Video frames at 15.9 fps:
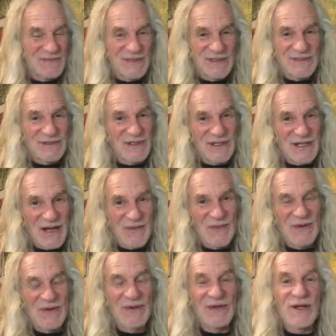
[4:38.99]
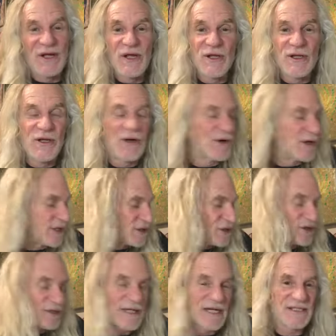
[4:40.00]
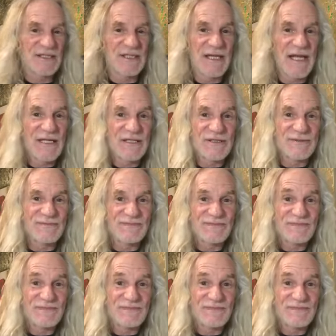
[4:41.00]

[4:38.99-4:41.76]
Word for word: into the neighborhood. You don't get to your destination.